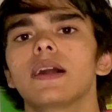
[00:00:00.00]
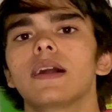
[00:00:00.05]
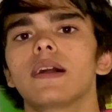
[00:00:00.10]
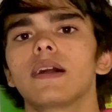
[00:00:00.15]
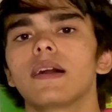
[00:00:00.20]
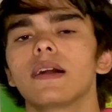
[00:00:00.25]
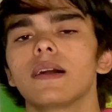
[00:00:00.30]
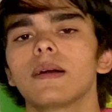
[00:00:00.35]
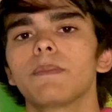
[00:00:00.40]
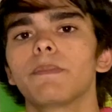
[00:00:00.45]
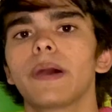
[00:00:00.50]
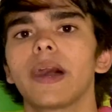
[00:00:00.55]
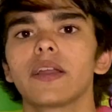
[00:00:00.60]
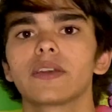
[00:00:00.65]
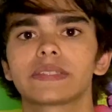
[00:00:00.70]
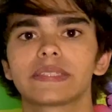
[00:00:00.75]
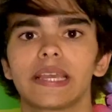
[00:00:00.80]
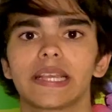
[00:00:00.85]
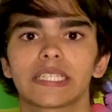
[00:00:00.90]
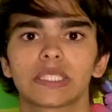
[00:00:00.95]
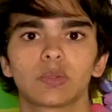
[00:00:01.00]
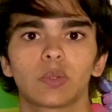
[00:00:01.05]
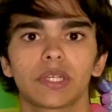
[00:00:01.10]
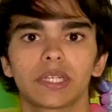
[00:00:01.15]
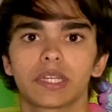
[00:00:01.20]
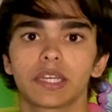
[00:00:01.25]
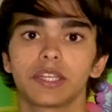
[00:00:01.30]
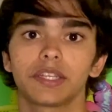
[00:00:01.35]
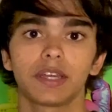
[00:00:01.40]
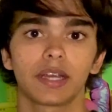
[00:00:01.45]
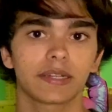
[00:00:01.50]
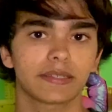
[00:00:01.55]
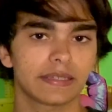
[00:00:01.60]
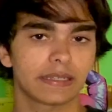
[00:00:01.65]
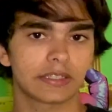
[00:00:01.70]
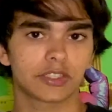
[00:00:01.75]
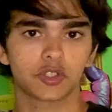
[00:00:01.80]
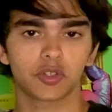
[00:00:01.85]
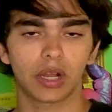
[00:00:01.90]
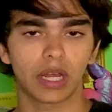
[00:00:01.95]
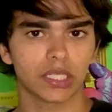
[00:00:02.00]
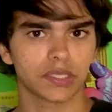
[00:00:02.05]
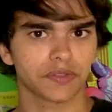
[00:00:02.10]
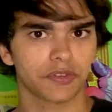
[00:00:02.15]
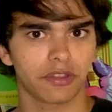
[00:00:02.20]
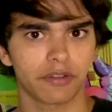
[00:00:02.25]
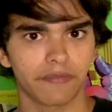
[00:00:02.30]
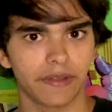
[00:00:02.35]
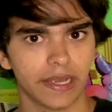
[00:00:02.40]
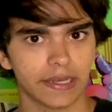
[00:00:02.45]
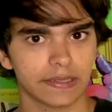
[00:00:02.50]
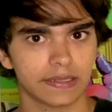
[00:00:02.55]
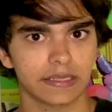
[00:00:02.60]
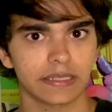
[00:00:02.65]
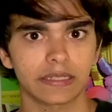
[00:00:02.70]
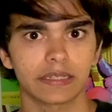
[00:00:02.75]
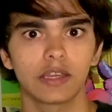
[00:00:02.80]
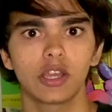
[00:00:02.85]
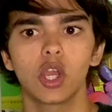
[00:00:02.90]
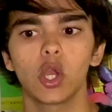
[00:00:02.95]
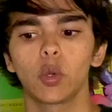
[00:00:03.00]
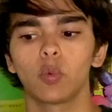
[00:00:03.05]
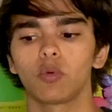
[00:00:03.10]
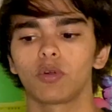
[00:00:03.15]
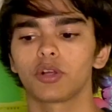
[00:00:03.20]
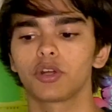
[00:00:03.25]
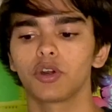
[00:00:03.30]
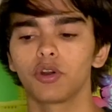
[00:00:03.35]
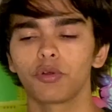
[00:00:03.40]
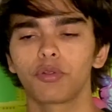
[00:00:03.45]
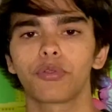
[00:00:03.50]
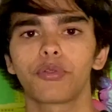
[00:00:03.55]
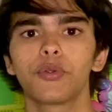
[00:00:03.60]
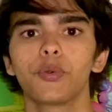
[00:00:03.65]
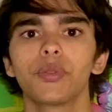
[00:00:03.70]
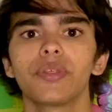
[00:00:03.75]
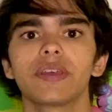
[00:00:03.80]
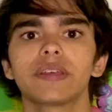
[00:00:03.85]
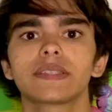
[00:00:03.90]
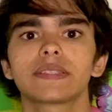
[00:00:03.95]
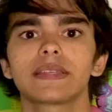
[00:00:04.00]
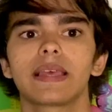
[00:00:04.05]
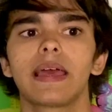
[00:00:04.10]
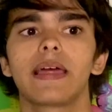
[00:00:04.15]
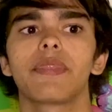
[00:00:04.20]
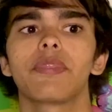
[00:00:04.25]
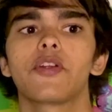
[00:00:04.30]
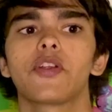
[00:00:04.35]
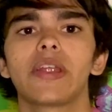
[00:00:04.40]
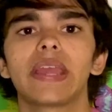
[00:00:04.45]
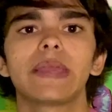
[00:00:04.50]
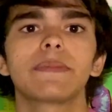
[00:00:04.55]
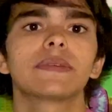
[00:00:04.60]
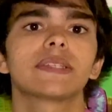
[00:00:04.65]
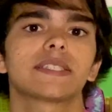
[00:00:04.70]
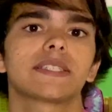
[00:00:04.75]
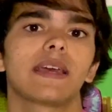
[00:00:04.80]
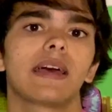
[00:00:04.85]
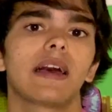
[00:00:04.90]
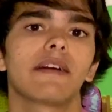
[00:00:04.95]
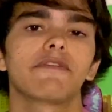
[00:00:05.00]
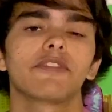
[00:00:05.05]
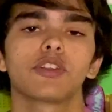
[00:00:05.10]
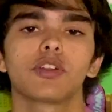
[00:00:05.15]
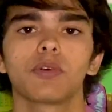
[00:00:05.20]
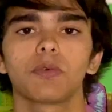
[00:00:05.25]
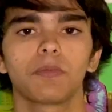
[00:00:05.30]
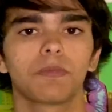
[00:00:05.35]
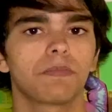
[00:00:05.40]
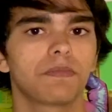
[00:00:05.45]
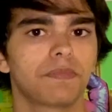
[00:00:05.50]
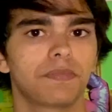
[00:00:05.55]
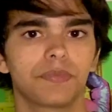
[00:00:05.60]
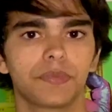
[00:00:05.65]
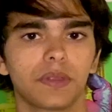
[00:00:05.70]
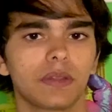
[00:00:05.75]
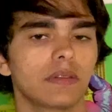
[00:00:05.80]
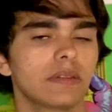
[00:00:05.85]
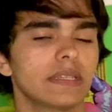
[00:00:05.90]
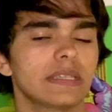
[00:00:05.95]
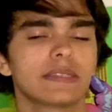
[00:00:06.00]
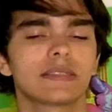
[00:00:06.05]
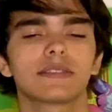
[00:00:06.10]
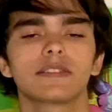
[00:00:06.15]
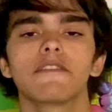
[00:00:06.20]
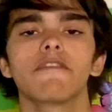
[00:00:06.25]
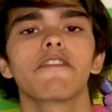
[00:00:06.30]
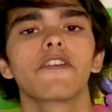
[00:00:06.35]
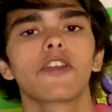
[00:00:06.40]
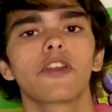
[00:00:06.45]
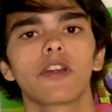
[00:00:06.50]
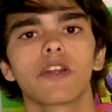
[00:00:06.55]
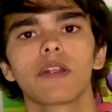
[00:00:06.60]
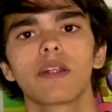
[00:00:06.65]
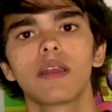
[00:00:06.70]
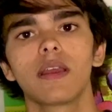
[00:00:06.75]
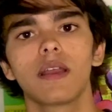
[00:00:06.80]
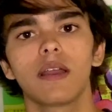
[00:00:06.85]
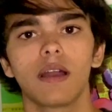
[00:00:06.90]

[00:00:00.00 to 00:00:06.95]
Biotechs, when conducting trials for the vaccine, will go through this, and their aim is to have the least severe